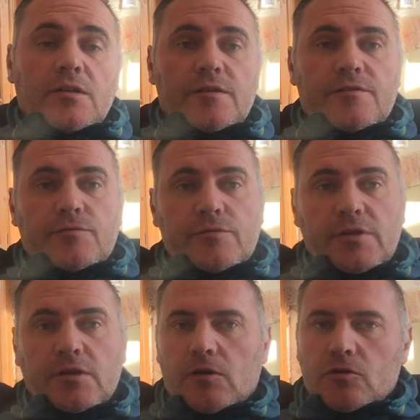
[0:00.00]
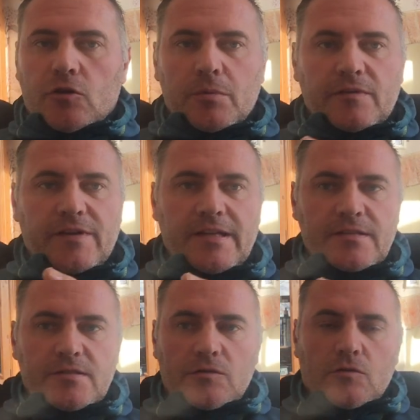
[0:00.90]
three or a couple of
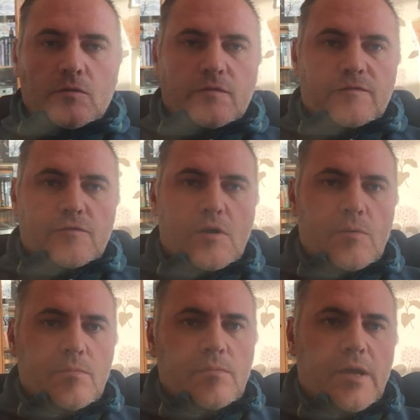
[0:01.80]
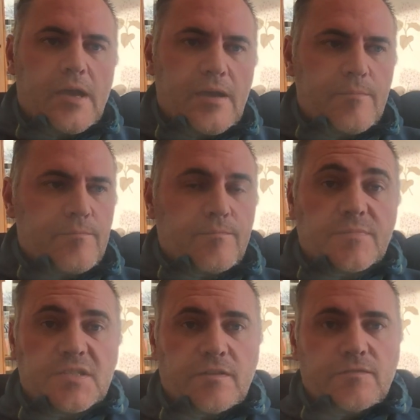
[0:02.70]
hints to go from
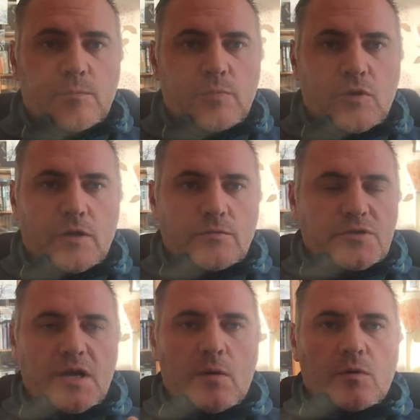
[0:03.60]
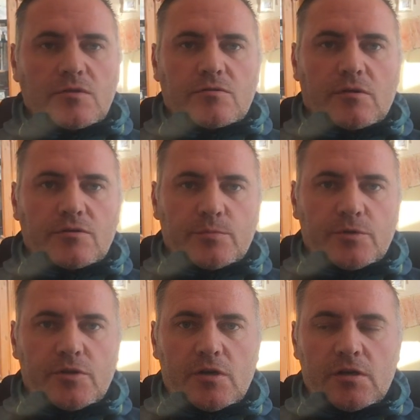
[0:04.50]
self-employed, which I was, to
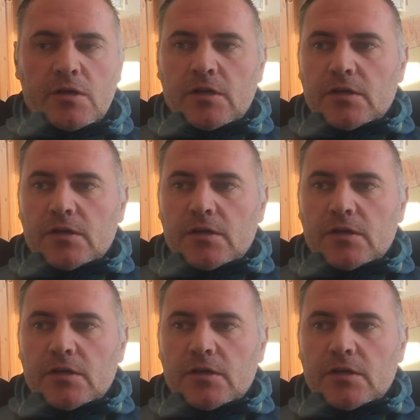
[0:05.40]
entrepreneur.